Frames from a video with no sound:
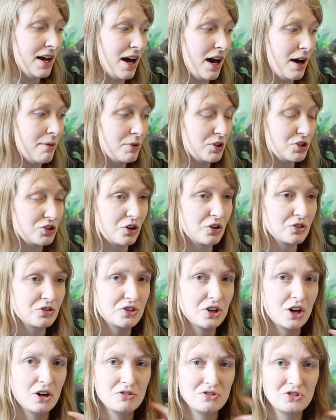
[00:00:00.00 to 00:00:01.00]
um, a
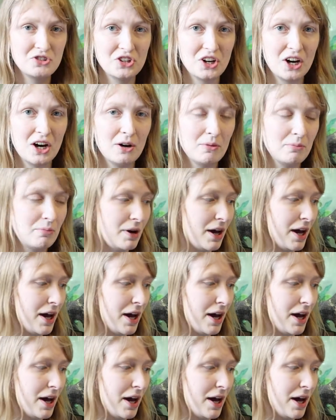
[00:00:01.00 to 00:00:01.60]
Domto's shop,